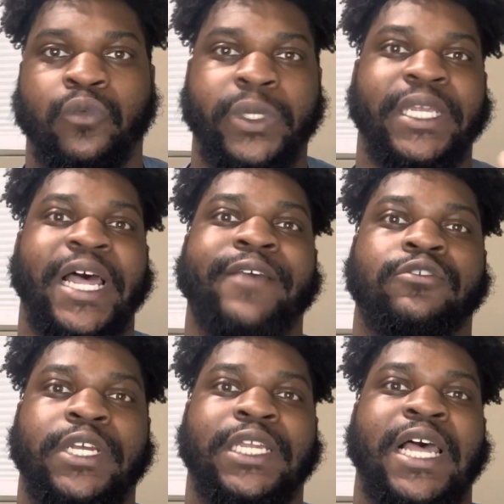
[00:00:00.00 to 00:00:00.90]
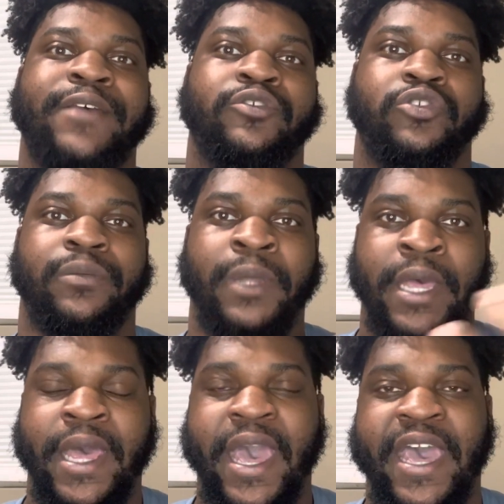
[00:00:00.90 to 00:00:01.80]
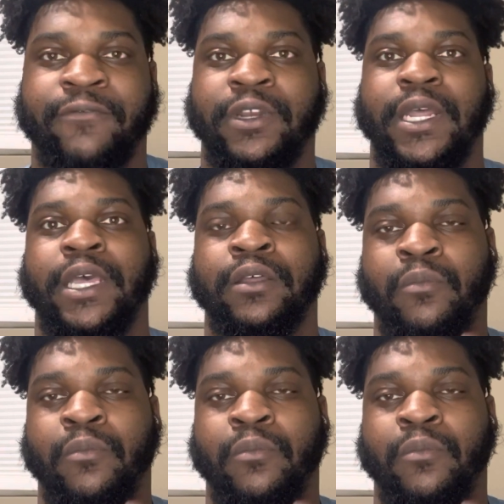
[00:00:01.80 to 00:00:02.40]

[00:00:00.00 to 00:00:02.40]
we live trade and live stream every day,